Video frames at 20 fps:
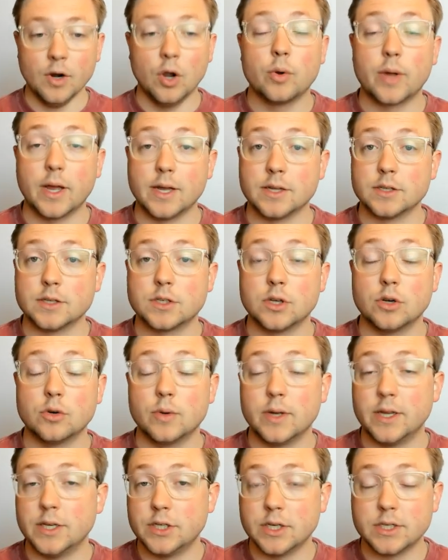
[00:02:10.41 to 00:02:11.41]
Okay,
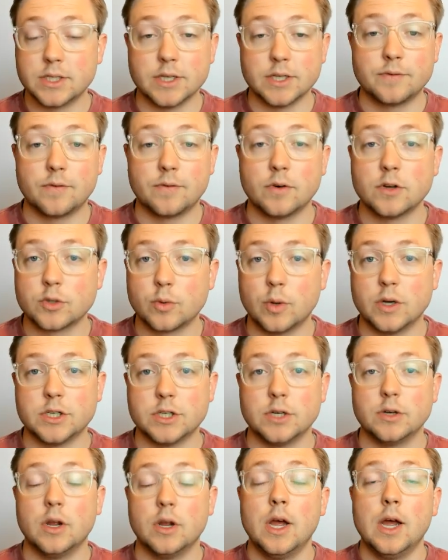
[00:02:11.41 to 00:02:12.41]
so in just this first
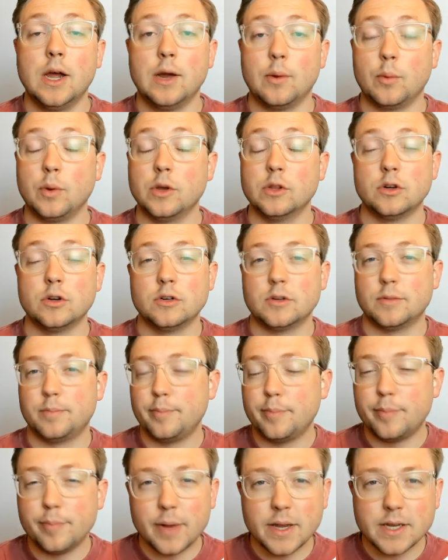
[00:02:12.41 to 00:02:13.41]
question, we learned
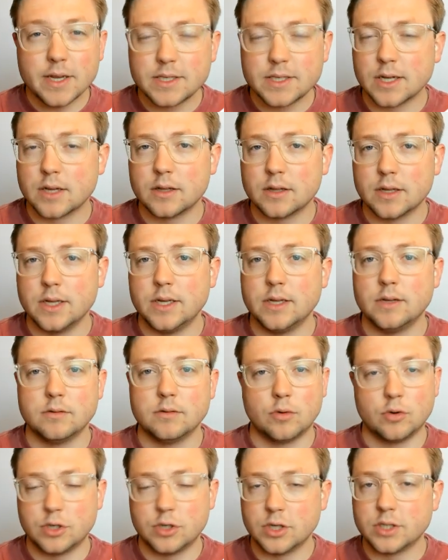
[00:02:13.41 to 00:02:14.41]
basically,
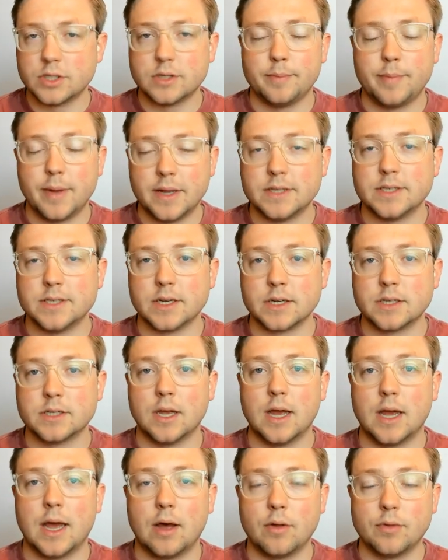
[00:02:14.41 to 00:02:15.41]
or just the basics,
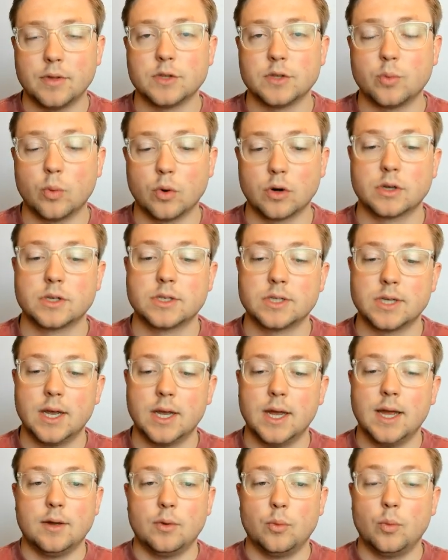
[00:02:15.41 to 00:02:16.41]
how this works.
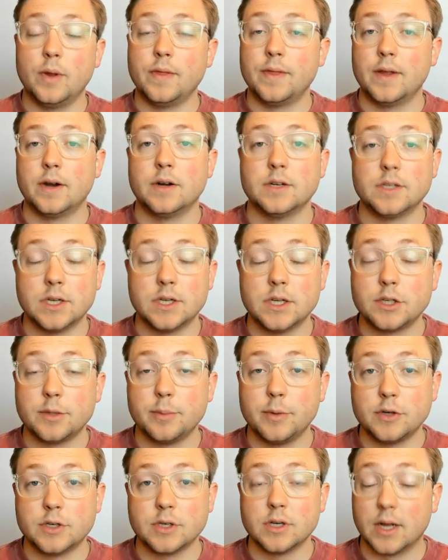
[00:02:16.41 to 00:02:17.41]
When there is a
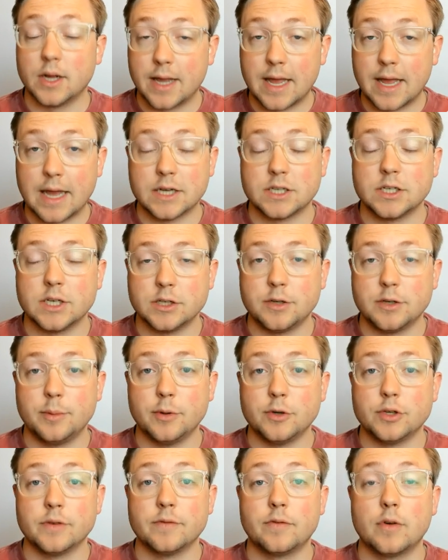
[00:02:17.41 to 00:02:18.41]
distribution, a cash
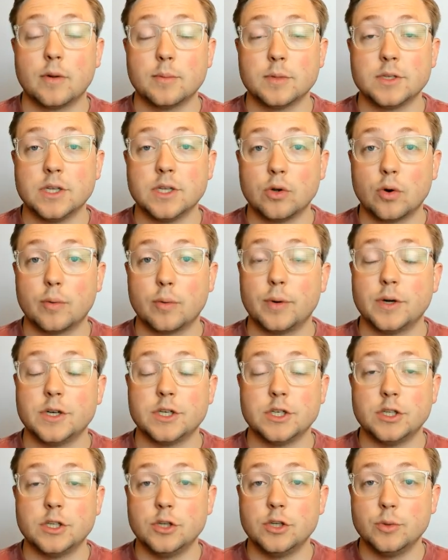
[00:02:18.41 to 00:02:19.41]
distribution from a C
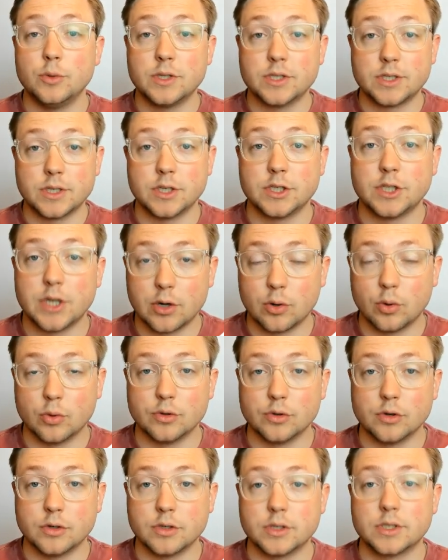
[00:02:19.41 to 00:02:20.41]
corporation to its
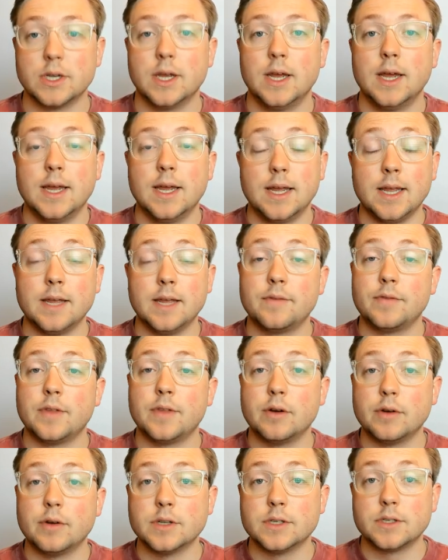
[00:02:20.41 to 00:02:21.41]
shareholders, if
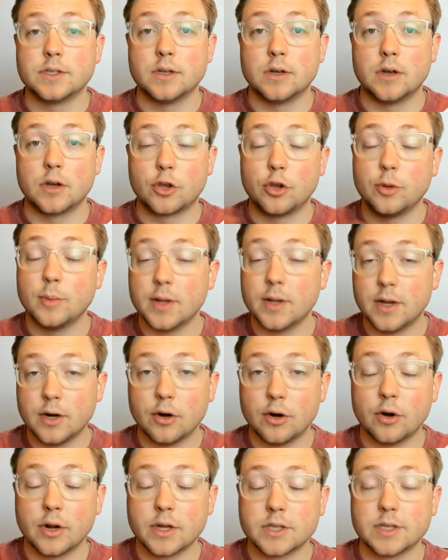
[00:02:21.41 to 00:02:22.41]
there is accumulated
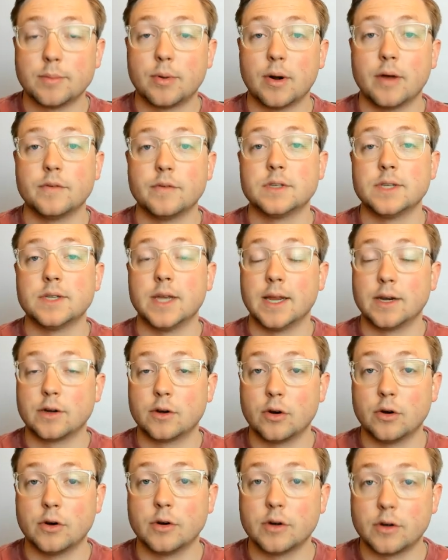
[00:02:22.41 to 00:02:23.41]
earnings and profits and
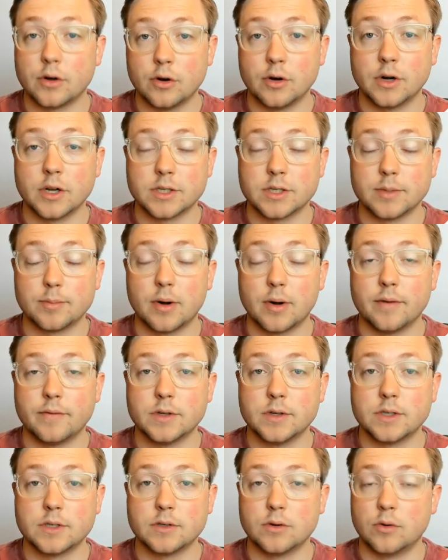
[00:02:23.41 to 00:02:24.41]
current earnings and
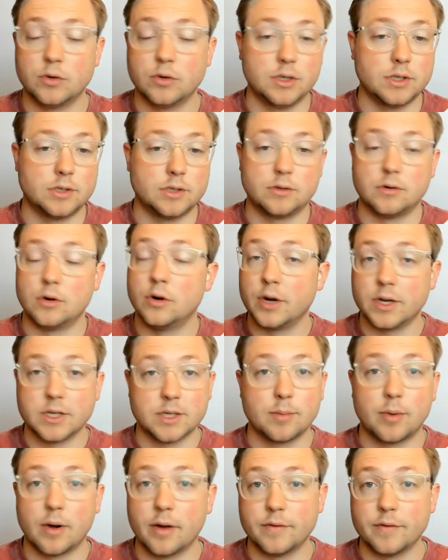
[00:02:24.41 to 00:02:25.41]
profits, or just earnings
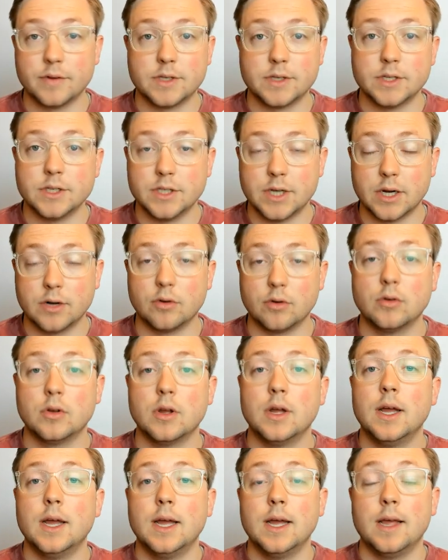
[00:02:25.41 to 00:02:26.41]
and profits in general,
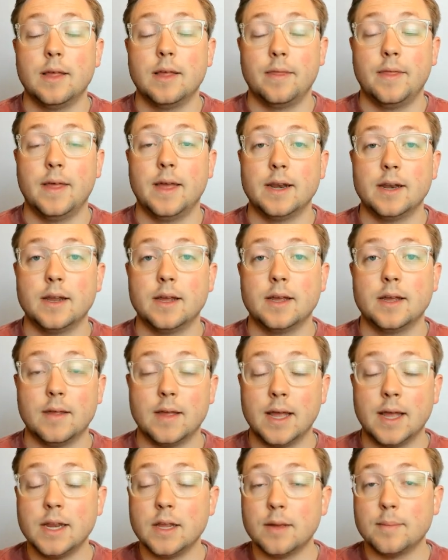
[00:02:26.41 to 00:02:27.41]
then
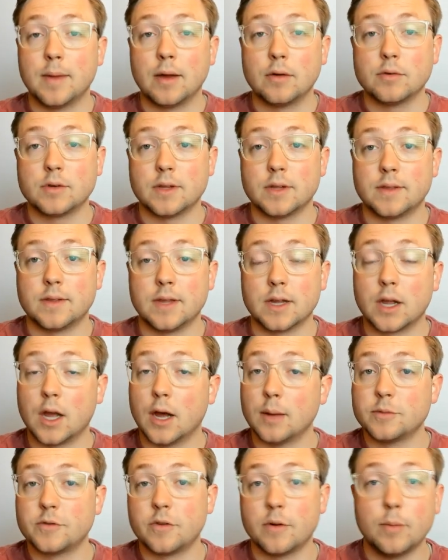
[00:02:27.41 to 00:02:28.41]
any amount that
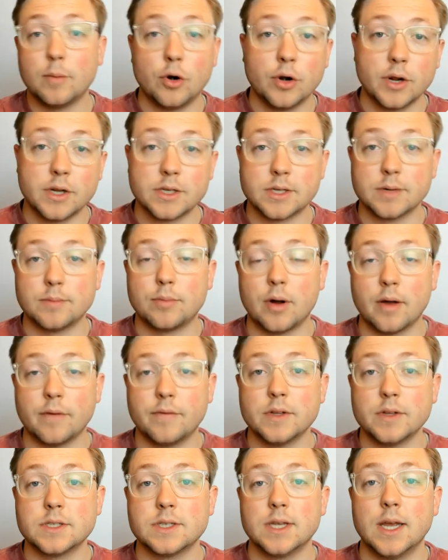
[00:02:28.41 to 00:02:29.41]
comes from earnings and
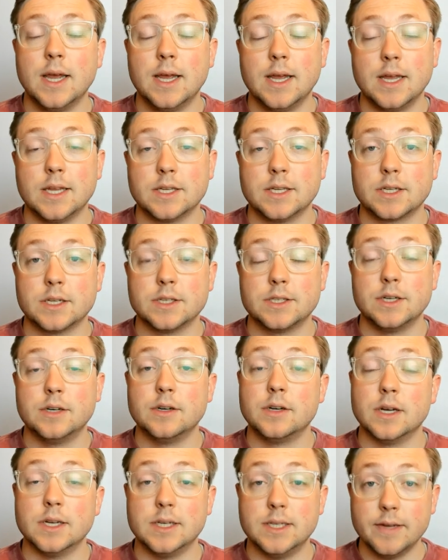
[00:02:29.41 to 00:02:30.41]
profits is
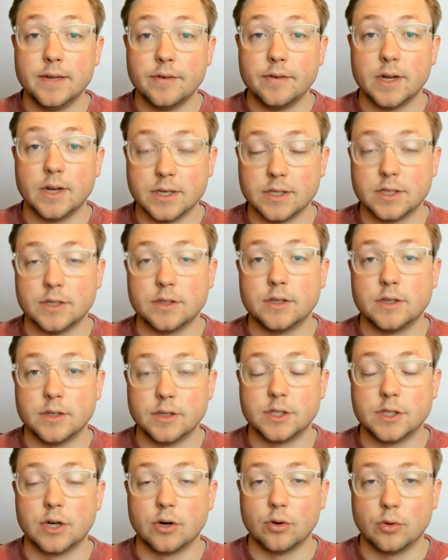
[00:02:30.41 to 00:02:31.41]
considered a dividend to
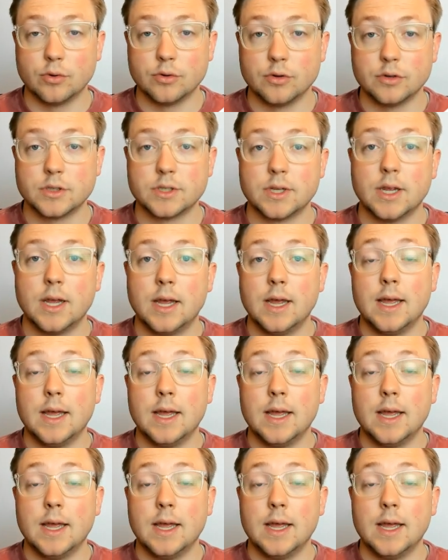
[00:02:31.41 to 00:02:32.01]
the shareholders.